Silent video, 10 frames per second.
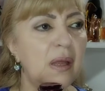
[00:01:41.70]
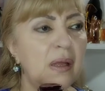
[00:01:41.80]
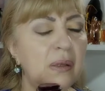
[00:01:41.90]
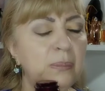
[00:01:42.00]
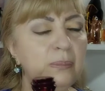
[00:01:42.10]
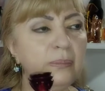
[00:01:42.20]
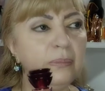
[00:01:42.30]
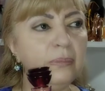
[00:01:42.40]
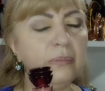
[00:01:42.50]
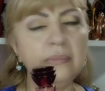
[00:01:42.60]

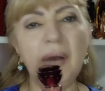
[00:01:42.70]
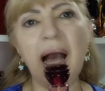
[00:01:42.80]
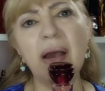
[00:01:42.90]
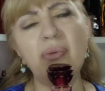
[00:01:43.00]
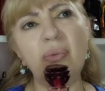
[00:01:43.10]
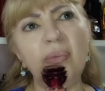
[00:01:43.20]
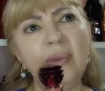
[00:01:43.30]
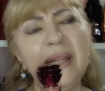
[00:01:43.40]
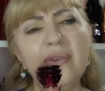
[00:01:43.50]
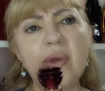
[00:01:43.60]
um, I,
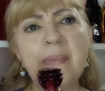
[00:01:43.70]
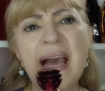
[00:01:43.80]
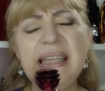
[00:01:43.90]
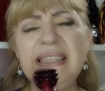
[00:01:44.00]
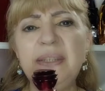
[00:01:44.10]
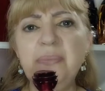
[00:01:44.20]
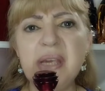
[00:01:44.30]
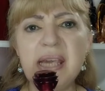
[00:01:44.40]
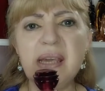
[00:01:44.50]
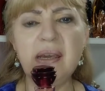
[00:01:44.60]
it reminds
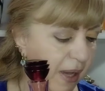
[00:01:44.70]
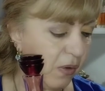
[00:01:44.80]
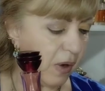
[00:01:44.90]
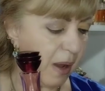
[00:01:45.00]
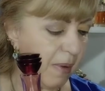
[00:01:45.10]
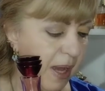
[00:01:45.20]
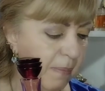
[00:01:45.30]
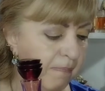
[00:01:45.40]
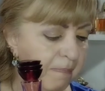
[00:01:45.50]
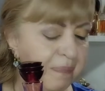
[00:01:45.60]
me Paco
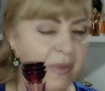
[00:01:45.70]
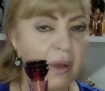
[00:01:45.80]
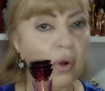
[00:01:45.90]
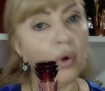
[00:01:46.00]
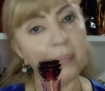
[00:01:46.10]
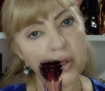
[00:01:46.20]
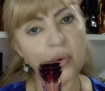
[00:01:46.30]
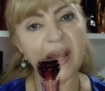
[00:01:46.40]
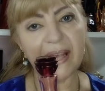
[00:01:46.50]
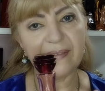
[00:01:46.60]
Rabanne or
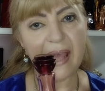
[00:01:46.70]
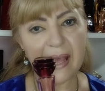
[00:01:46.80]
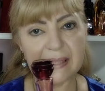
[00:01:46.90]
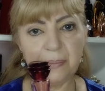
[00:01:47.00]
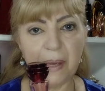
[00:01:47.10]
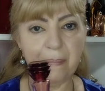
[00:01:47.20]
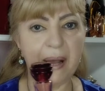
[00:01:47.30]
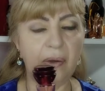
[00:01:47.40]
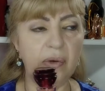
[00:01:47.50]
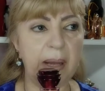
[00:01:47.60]
Pure X S by
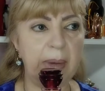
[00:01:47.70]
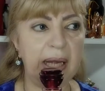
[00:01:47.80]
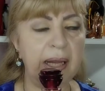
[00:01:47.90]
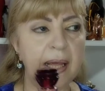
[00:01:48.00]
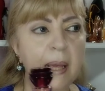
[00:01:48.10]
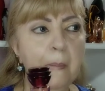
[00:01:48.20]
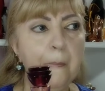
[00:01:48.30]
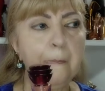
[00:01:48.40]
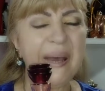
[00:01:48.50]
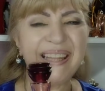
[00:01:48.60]
Paco Rabanne,
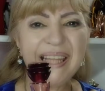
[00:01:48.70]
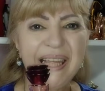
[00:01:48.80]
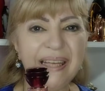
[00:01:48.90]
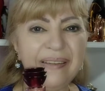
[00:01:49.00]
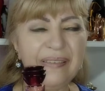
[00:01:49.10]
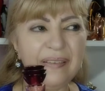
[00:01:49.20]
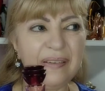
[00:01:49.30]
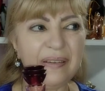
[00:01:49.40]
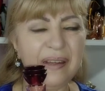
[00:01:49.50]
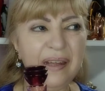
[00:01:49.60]
but
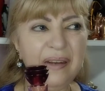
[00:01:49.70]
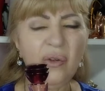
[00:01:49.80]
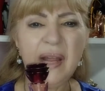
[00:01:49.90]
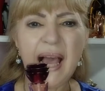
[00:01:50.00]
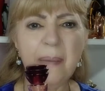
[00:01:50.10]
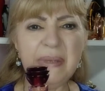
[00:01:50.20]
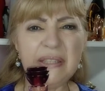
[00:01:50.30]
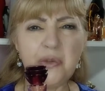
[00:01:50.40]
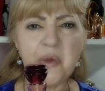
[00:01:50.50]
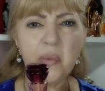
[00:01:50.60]
it's it only
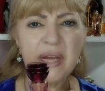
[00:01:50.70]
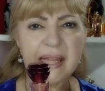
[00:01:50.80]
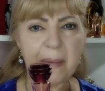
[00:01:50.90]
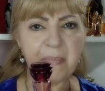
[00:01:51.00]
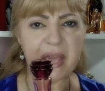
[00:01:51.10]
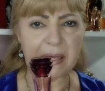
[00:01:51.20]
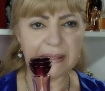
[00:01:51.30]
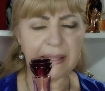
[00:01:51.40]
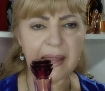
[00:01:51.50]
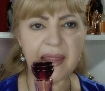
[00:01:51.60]
happens to me when it
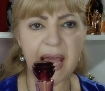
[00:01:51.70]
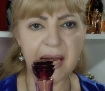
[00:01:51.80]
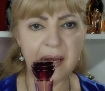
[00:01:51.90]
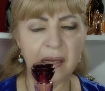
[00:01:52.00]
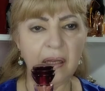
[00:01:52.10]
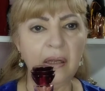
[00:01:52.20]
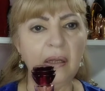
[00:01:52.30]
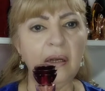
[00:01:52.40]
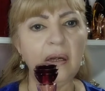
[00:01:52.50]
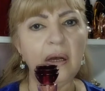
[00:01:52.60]
appears. Then
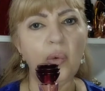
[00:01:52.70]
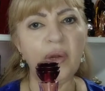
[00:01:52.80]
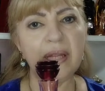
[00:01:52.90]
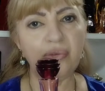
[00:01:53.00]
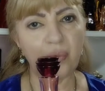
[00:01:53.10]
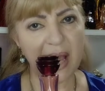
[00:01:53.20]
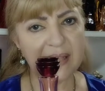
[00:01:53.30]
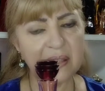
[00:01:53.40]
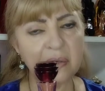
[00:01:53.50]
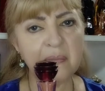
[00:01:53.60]
uh, when it
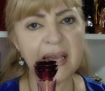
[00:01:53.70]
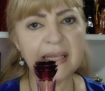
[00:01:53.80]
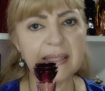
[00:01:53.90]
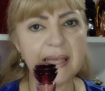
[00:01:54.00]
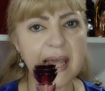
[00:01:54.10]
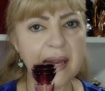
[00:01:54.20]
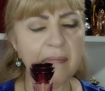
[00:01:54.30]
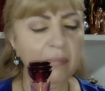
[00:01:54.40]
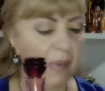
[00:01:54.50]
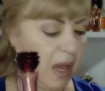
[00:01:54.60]
dries on my
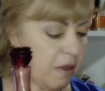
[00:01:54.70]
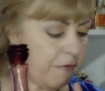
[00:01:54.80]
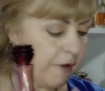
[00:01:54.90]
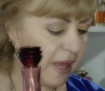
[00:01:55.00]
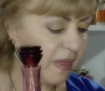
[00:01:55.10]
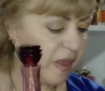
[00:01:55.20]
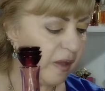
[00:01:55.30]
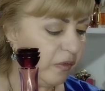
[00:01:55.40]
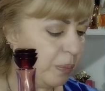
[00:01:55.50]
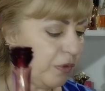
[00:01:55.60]
skin, I find this